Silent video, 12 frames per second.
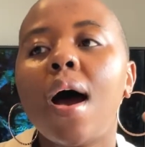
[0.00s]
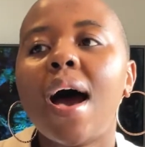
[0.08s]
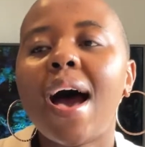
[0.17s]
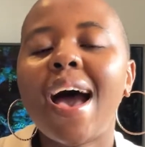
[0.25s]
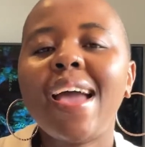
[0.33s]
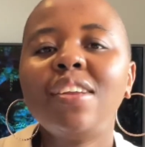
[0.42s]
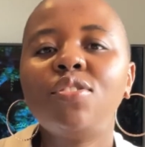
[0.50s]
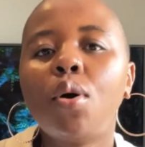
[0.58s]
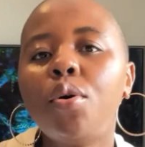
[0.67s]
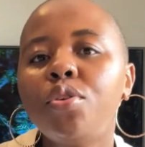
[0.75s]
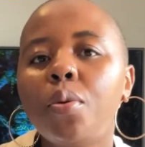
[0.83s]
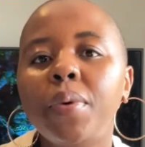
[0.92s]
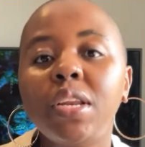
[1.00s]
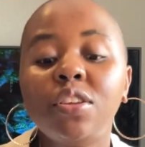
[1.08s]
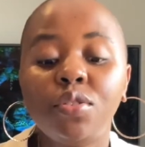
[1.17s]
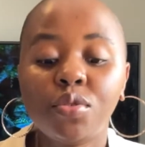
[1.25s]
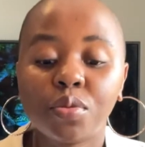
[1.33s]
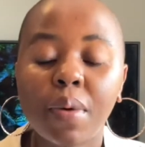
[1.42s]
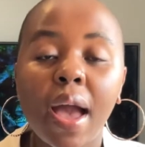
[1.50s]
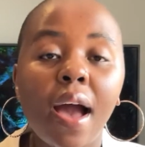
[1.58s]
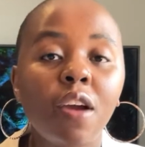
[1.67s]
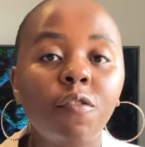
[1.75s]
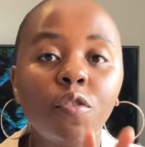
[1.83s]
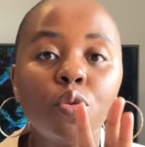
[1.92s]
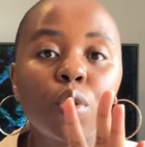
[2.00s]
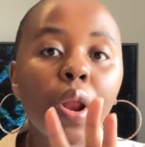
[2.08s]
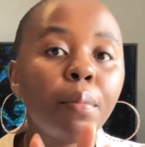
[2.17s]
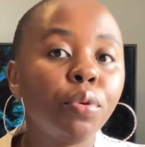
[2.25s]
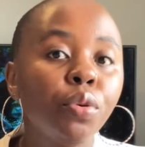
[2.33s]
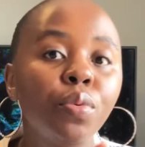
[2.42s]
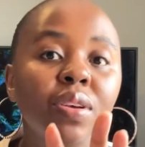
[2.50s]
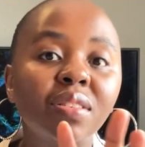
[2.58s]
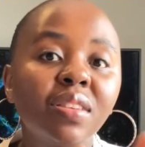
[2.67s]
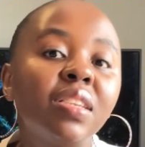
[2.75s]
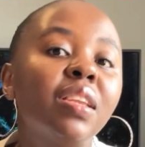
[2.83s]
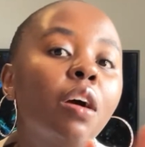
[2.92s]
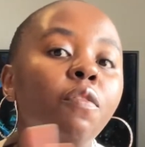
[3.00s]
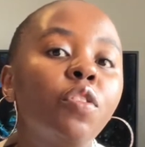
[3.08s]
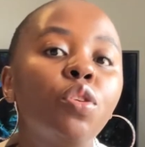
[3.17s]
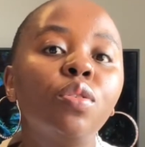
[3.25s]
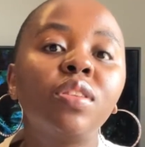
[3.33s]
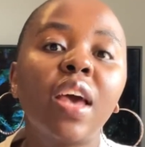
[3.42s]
I don't normally use my iPhone when I'm doing sit down videos.